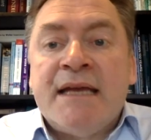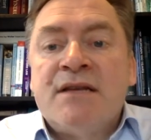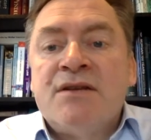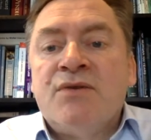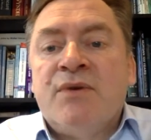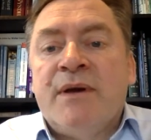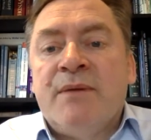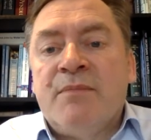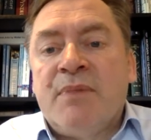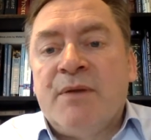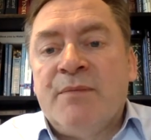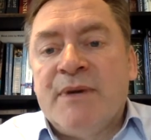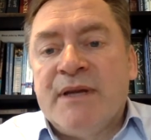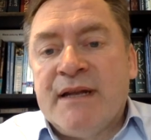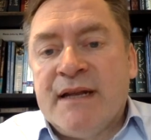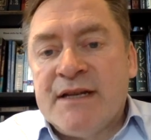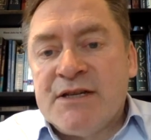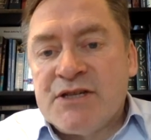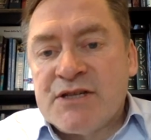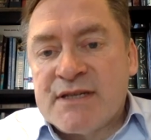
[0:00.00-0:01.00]
to
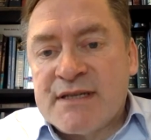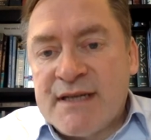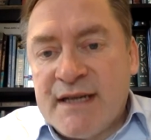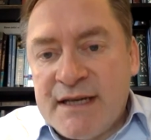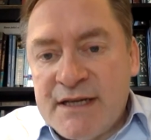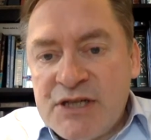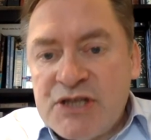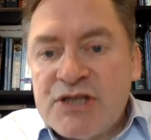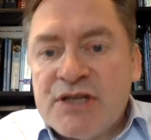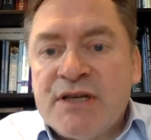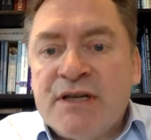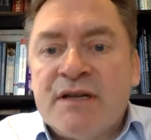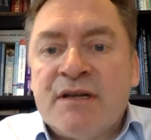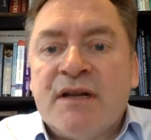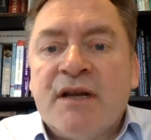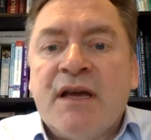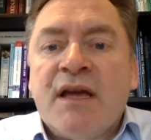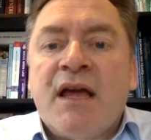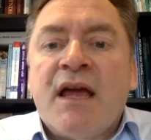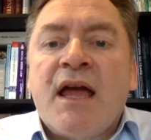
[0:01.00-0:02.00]
implement legislation,
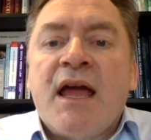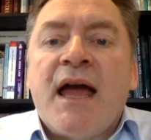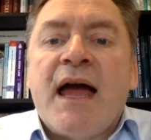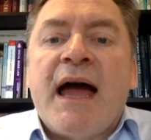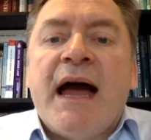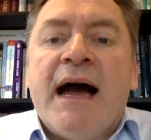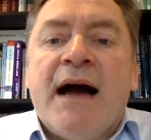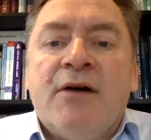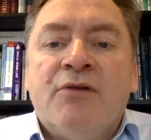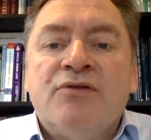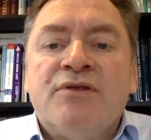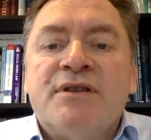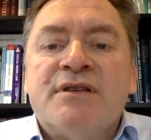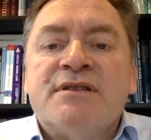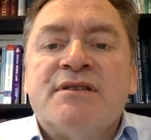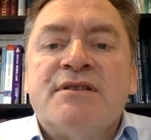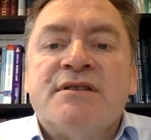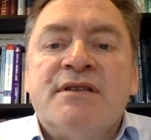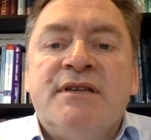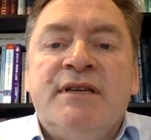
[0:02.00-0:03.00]
how
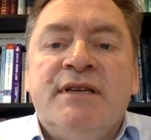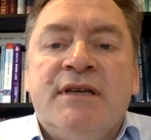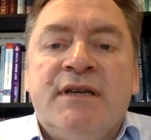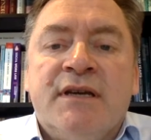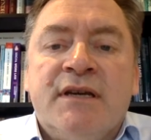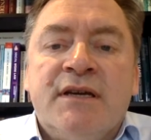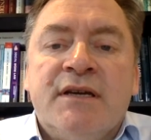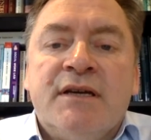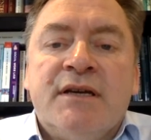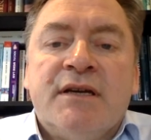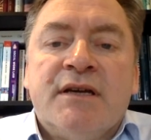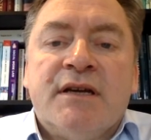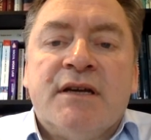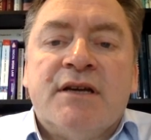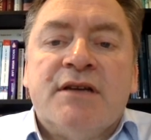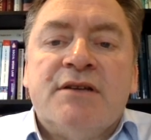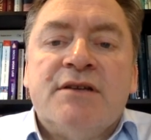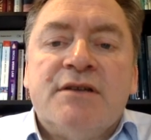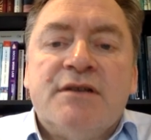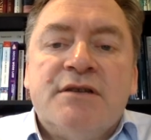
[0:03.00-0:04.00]
does the
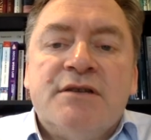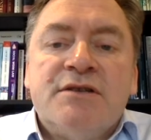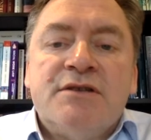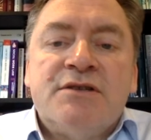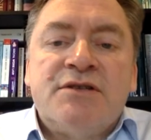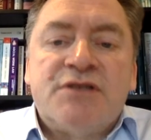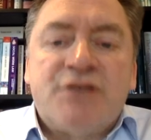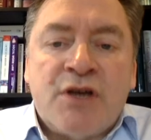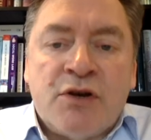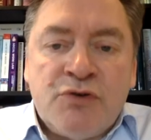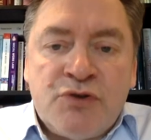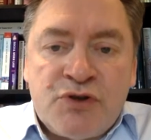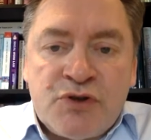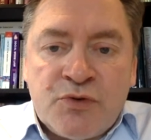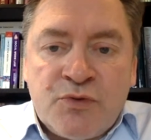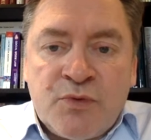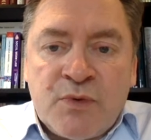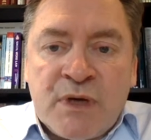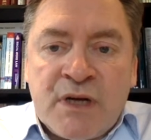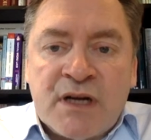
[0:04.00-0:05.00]

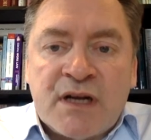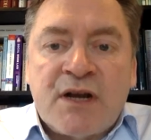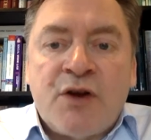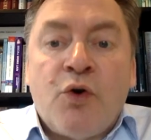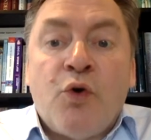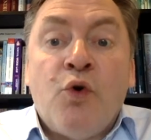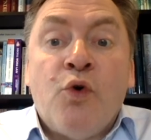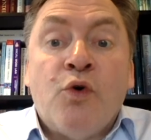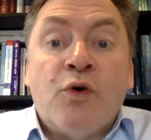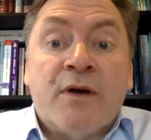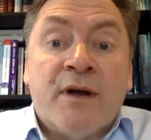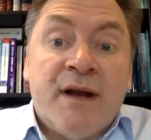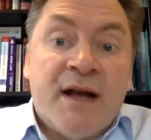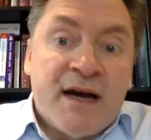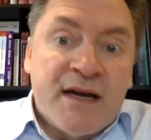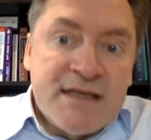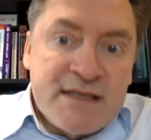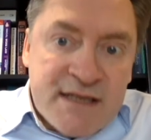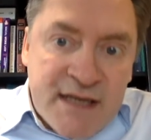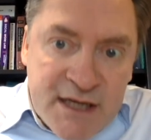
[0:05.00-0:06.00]
social work
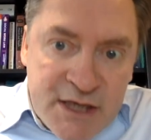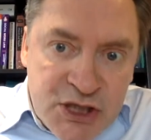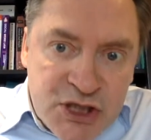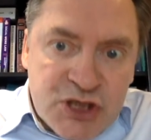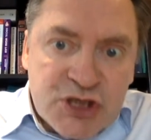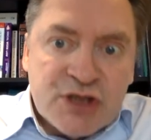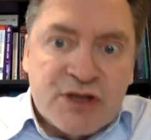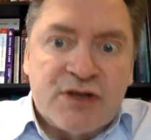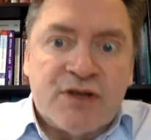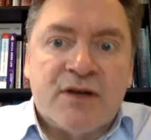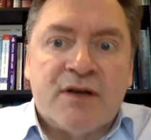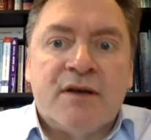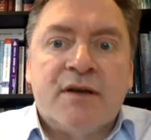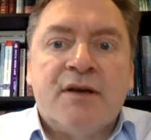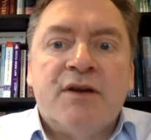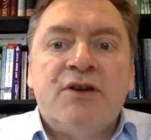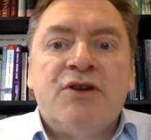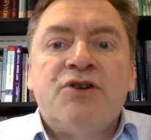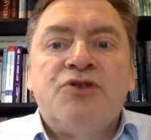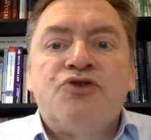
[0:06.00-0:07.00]
organisation
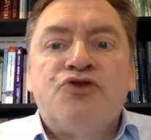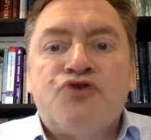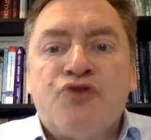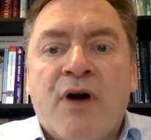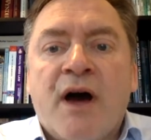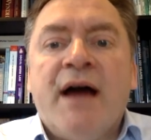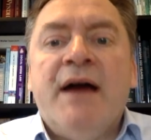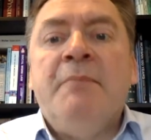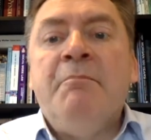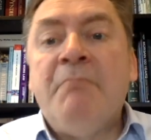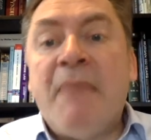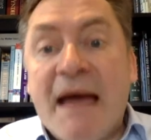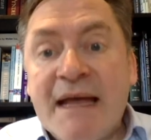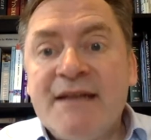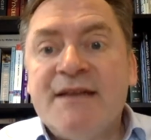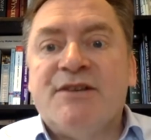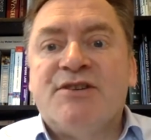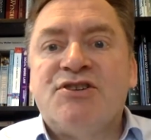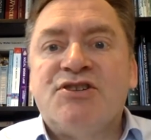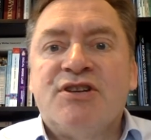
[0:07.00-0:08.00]
try and
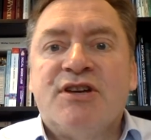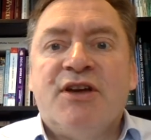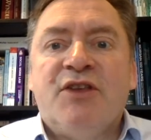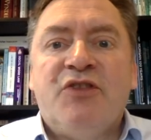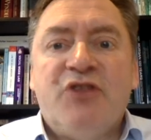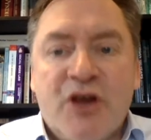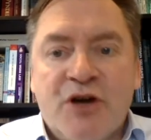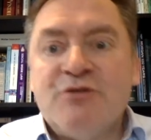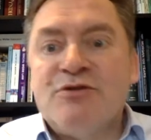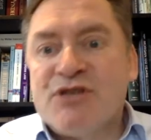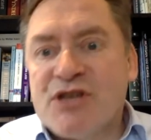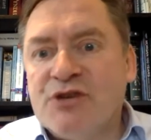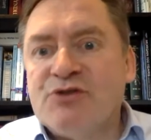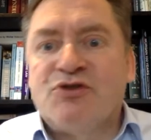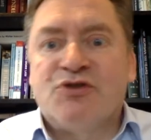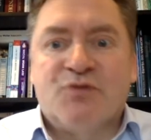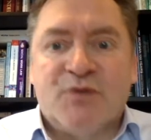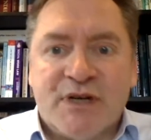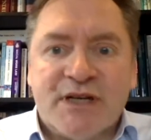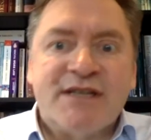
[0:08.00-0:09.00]
manage those
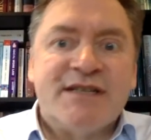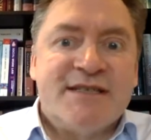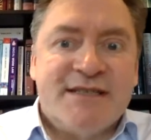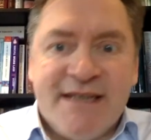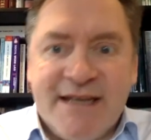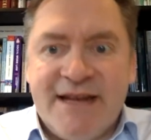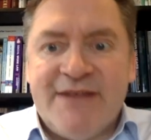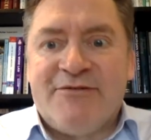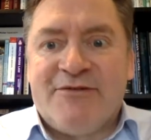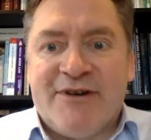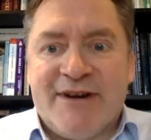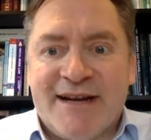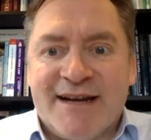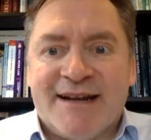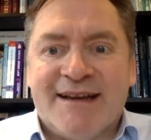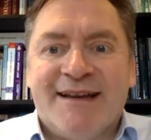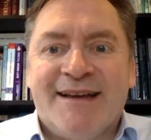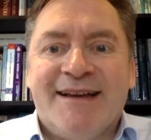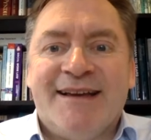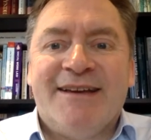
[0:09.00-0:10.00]
social workers delivering
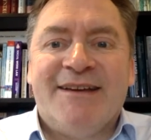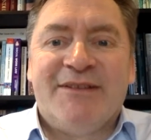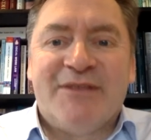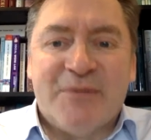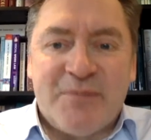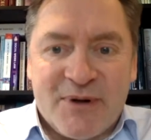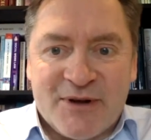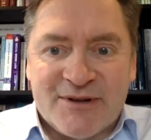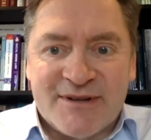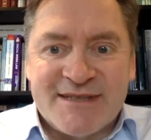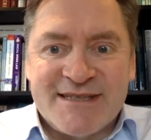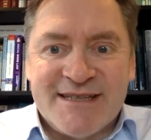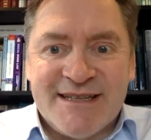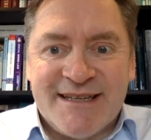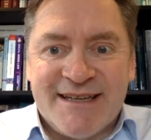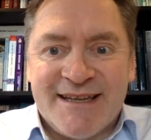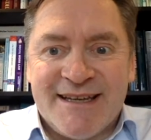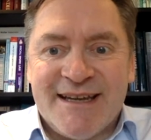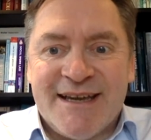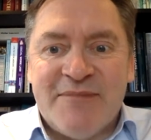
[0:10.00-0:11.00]
the
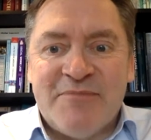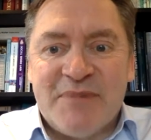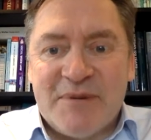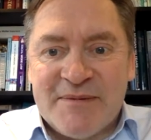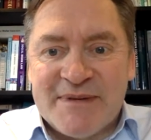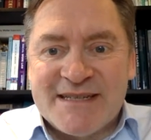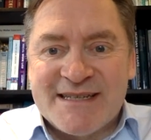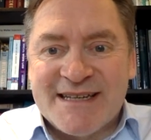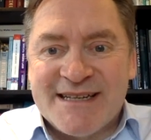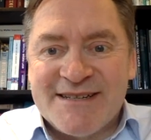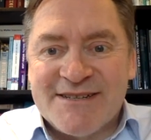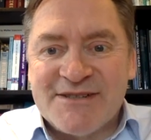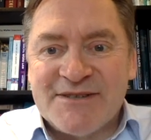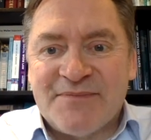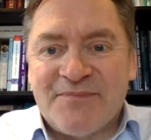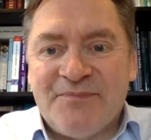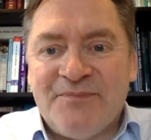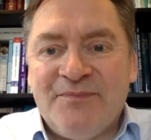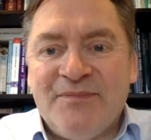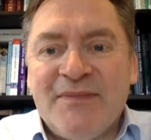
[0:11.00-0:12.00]
policy implementation.
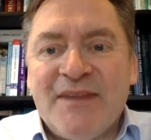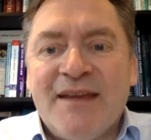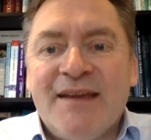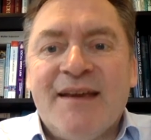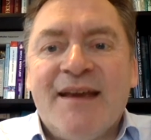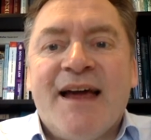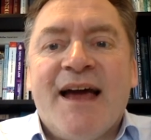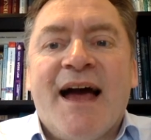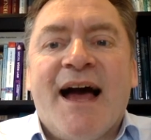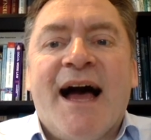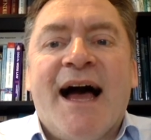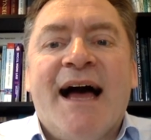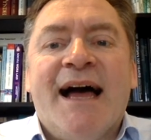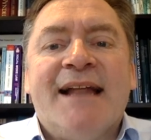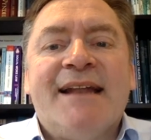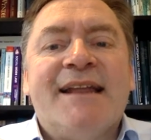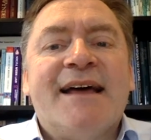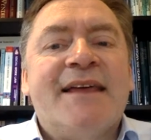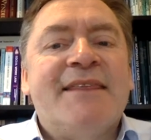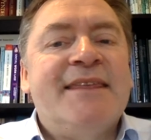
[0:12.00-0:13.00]

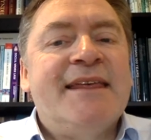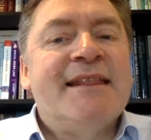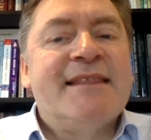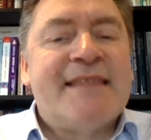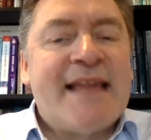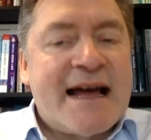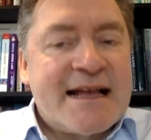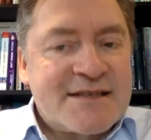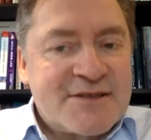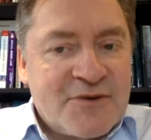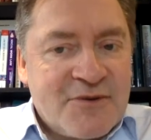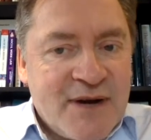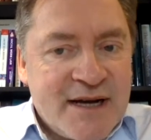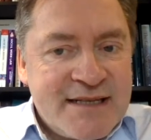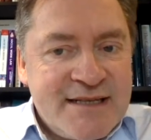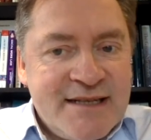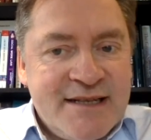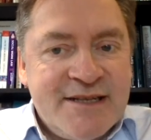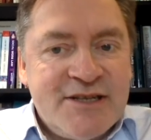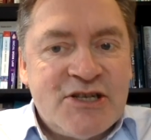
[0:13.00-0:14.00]
And I think that's
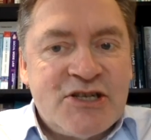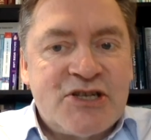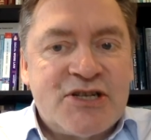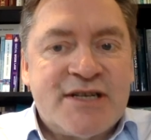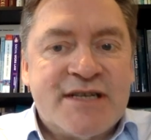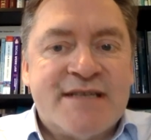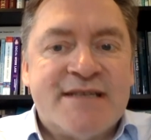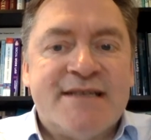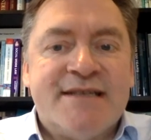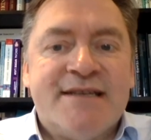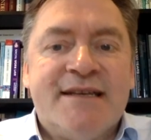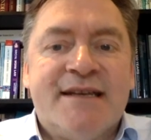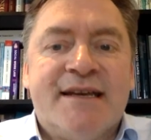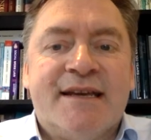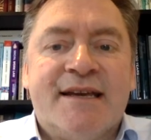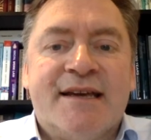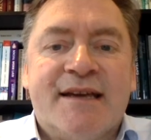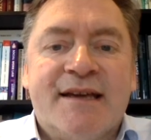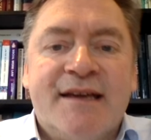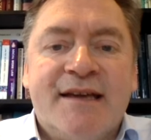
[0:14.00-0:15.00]
quite an interesting